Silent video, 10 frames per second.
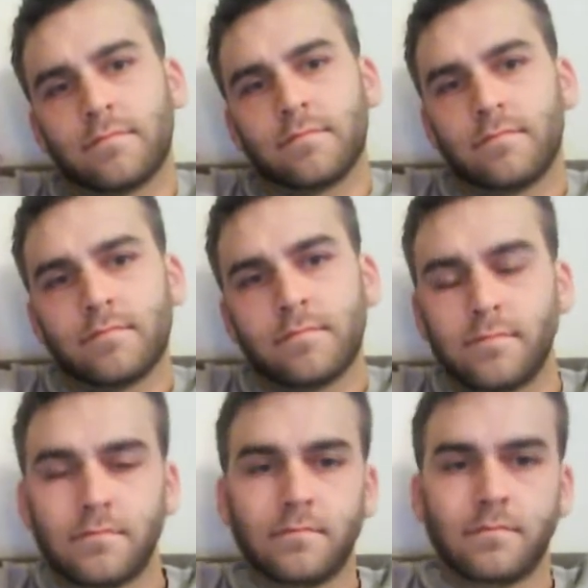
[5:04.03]

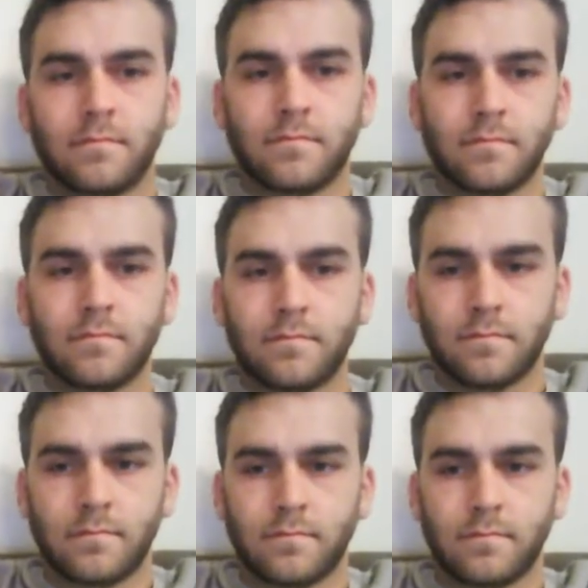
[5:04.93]

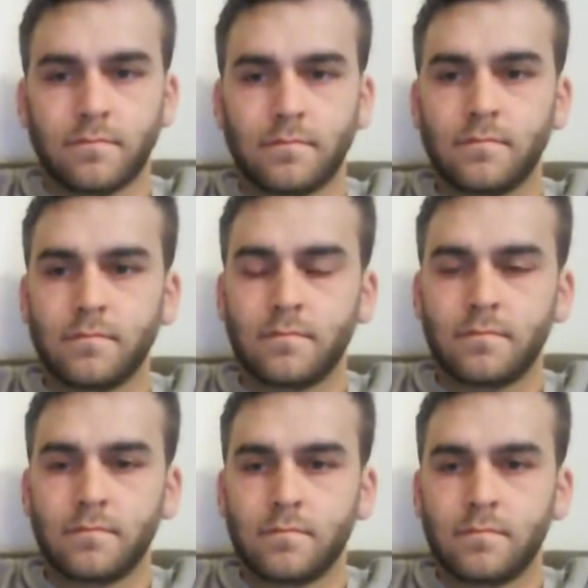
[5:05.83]

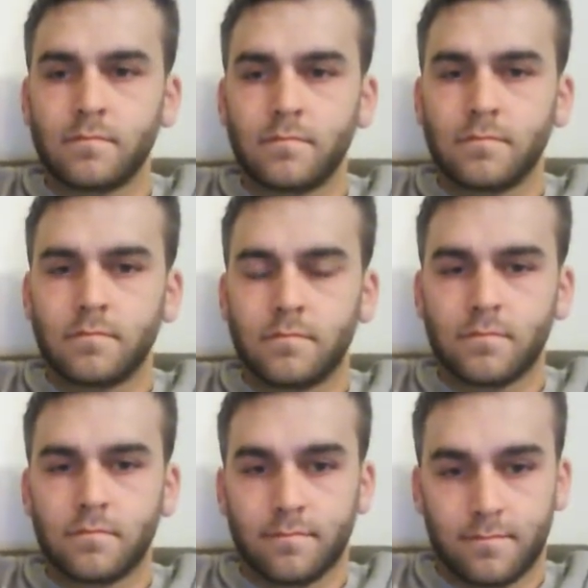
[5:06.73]

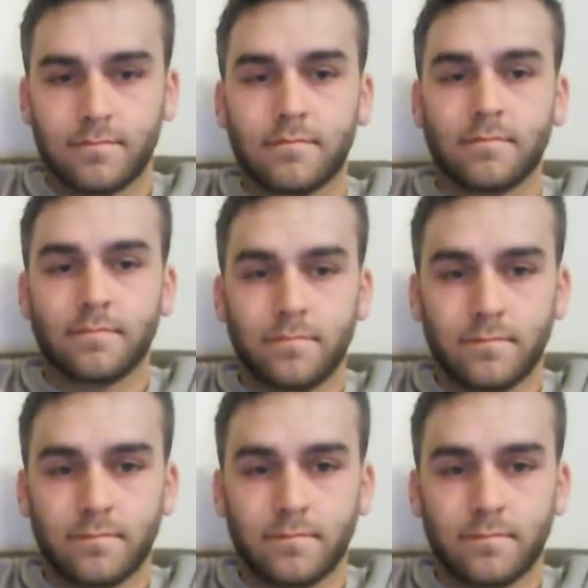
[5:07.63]
[no speech]